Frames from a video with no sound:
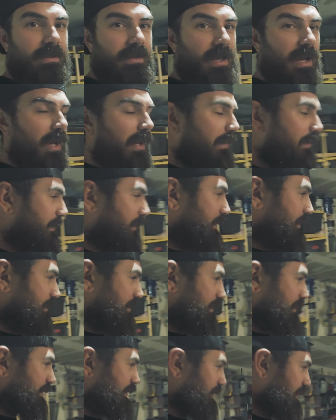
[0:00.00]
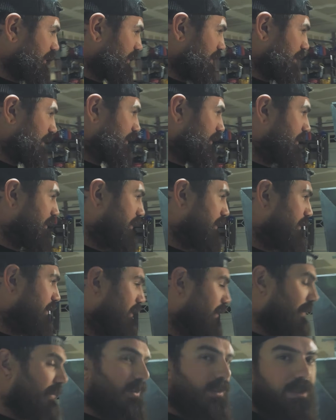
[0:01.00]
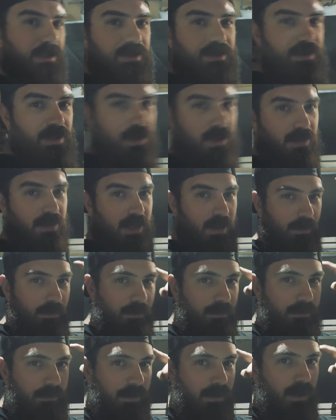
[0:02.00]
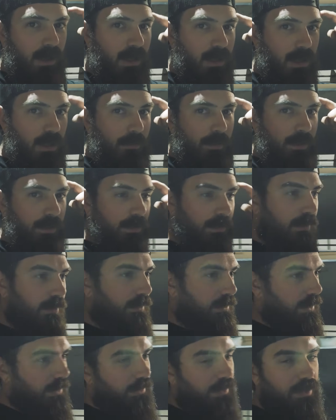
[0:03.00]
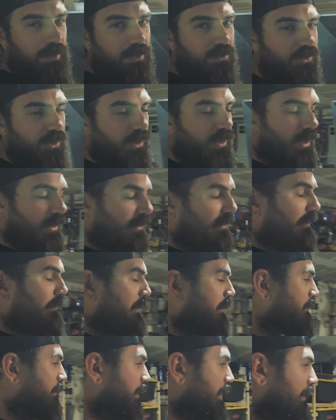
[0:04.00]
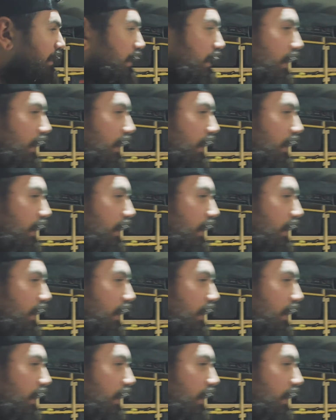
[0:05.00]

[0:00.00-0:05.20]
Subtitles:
Yeah, this is it's all up all up here. I did draw it out a little bit, but